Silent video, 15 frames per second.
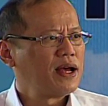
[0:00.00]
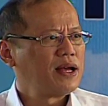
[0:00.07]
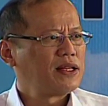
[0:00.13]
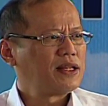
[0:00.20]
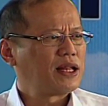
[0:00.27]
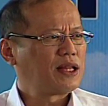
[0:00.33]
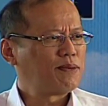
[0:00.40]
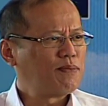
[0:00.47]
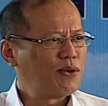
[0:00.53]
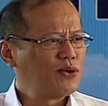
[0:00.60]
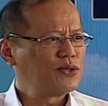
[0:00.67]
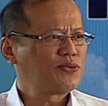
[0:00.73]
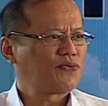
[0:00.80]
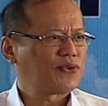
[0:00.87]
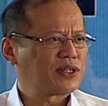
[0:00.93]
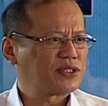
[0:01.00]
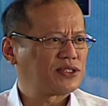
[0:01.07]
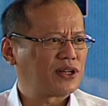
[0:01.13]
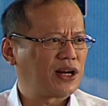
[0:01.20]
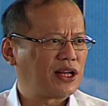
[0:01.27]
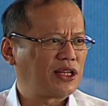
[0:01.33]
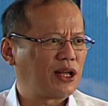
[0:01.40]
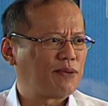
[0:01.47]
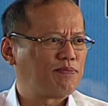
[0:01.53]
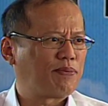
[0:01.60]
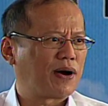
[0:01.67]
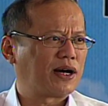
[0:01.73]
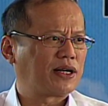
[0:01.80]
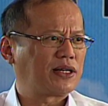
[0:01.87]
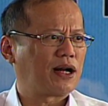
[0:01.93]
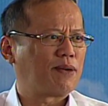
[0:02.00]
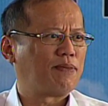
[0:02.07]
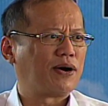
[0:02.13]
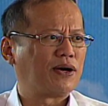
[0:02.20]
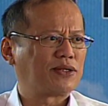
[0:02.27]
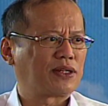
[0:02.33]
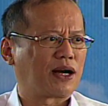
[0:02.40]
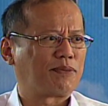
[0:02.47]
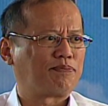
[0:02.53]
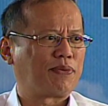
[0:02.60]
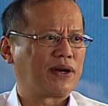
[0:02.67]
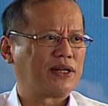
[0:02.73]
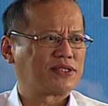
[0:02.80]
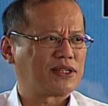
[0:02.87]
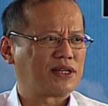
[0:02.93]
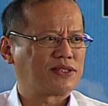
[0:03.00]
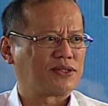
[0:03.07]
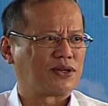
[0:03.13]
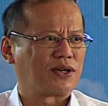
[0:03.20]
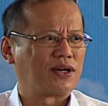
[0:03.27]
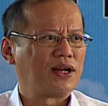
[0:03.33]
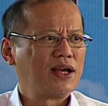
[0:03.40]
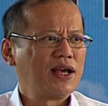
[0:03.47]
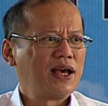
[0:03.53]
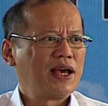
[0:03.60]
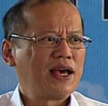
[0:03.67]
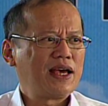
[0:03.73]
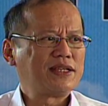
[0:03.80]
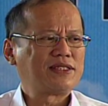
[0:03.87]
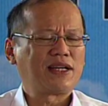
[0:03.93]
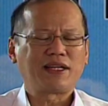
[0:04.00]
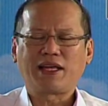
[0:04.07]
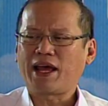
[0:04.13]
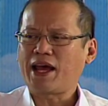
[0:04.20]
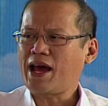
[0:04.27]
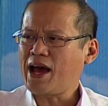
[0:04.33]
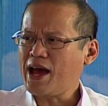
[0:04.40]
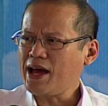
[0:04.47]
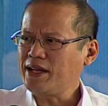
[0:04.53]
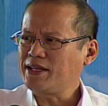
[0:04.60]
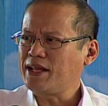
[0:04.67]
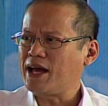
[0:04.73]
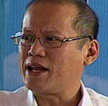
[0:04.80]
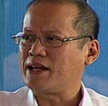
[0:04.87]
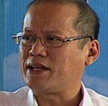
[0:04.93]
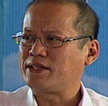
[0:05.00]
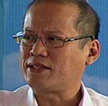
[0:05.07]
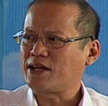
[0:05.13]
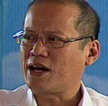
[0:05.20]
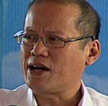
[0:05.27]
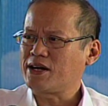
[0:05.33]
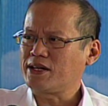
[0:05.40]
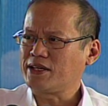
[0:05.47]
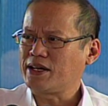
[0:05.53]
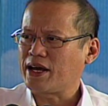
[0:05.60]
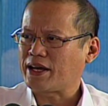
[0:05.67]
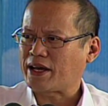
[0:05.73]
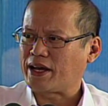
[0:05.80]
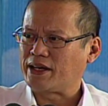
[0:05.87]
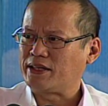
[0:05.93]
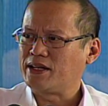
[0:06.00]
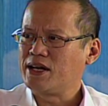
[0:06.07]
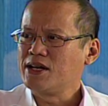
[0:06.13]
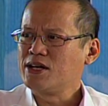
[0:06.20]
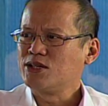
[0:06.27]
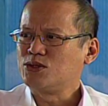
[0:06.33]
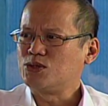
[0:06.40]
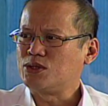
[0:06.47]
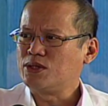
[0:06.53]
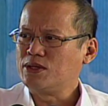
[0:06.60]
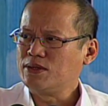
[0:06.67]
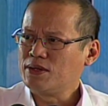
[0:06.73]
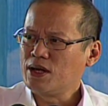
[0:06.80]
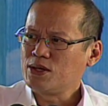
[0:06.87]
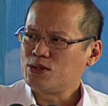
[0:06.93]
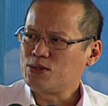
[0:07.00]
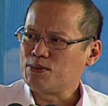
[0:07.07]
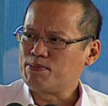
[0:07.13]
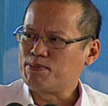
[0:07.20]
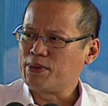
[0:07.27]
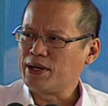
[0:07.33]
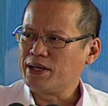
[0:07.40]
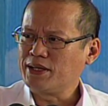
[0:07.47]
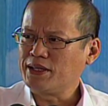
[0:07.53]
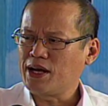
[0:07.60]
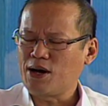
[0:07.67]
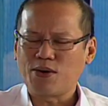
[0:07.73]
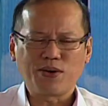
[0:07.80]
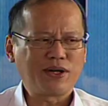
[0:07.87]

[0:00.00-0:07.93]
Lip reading: that the most frustrating part about our predecessor is that they had an entire decade to build our